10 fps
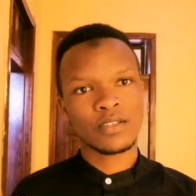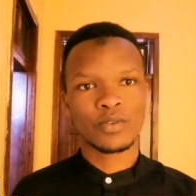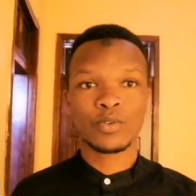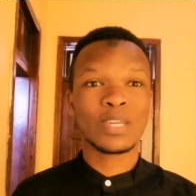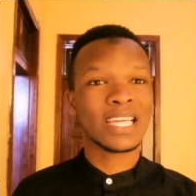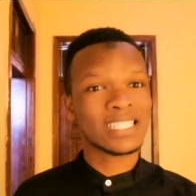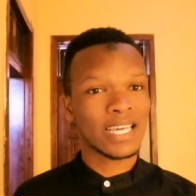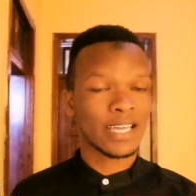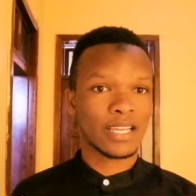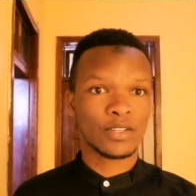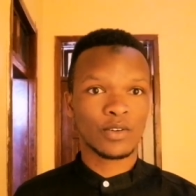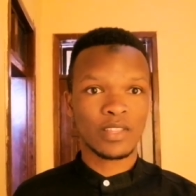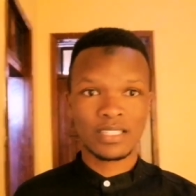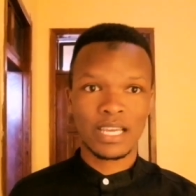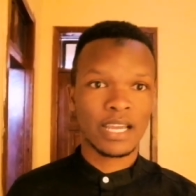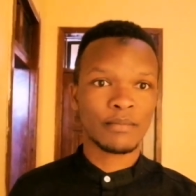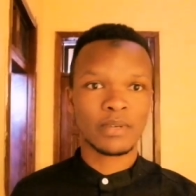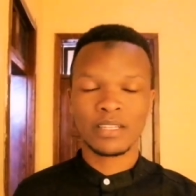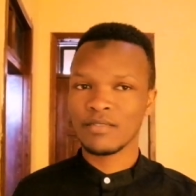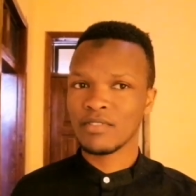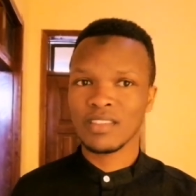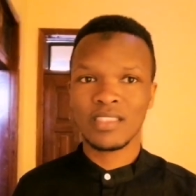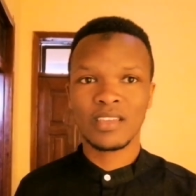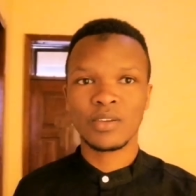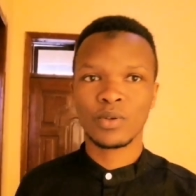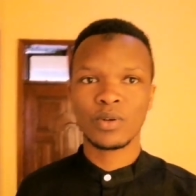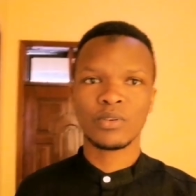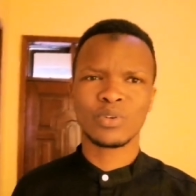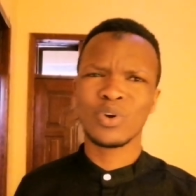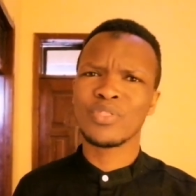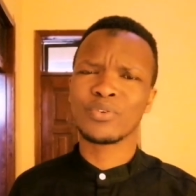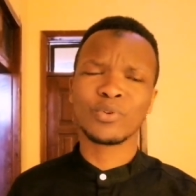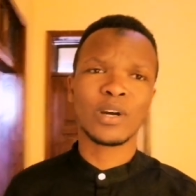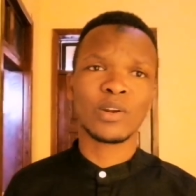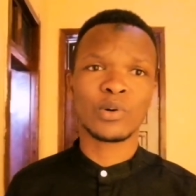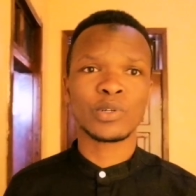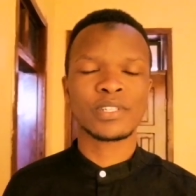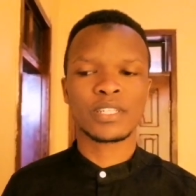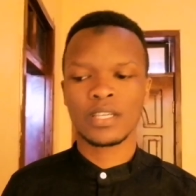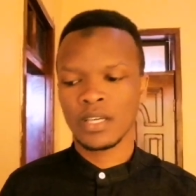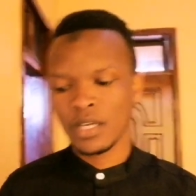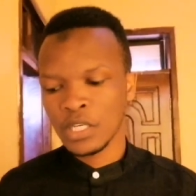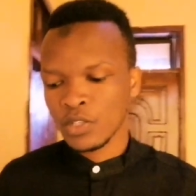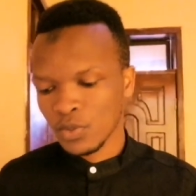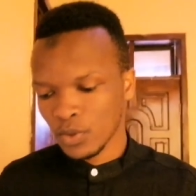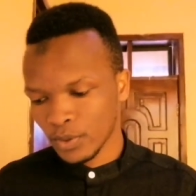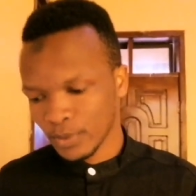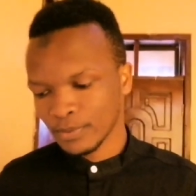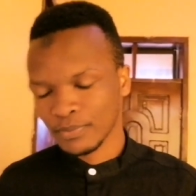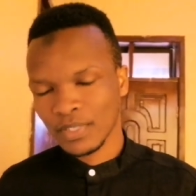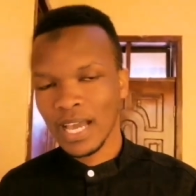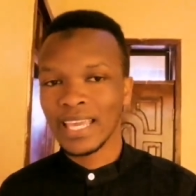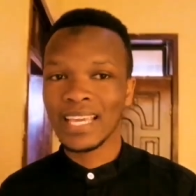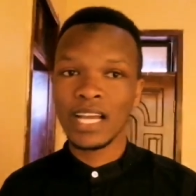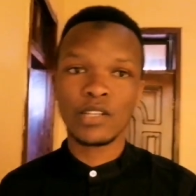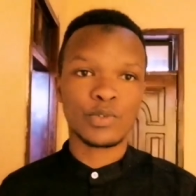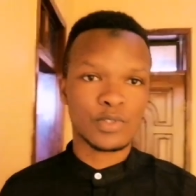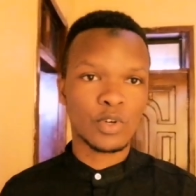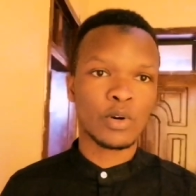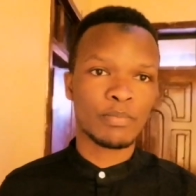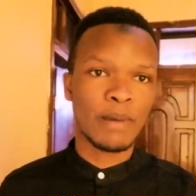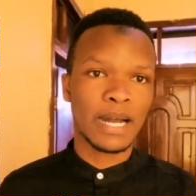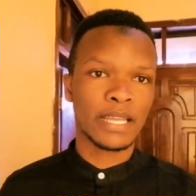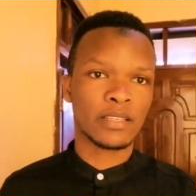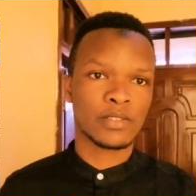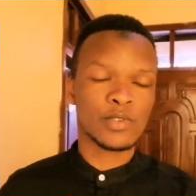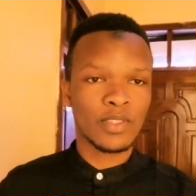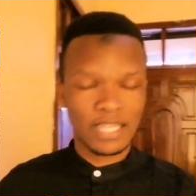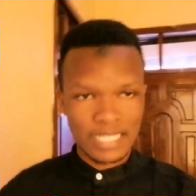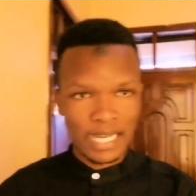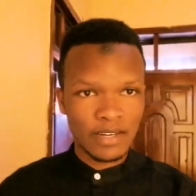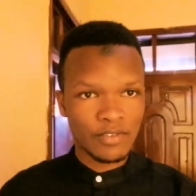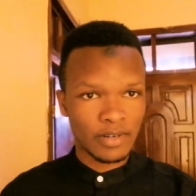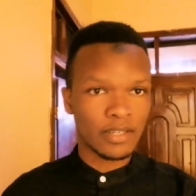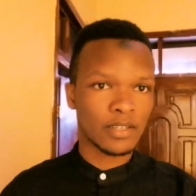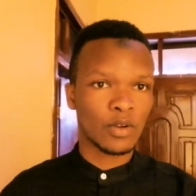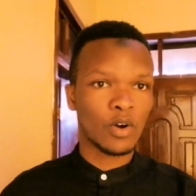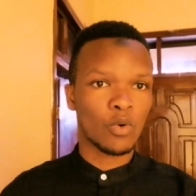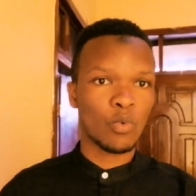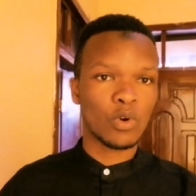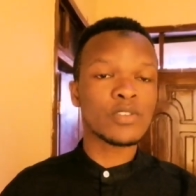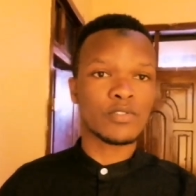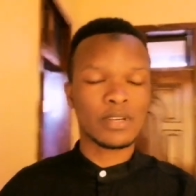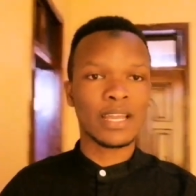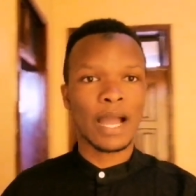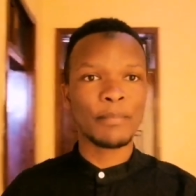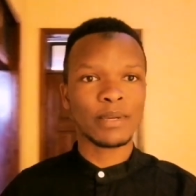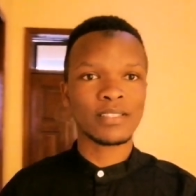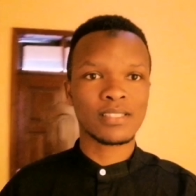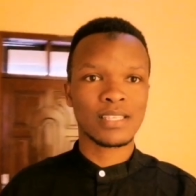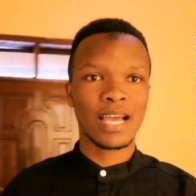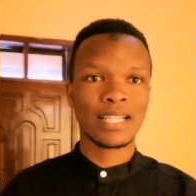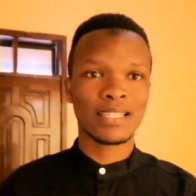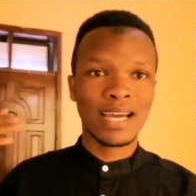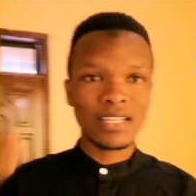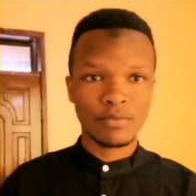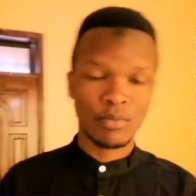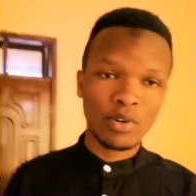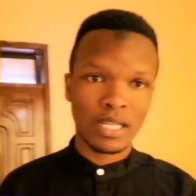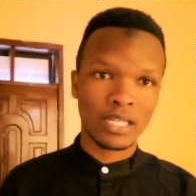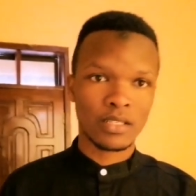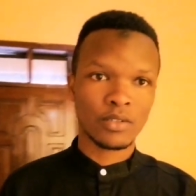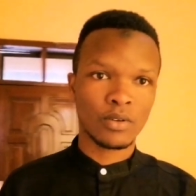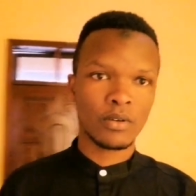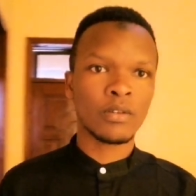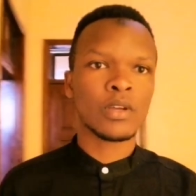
You get tired all the time and everything, you know, you go through a lot. So I had to stop by so that I can really know what really happens at that border, you know.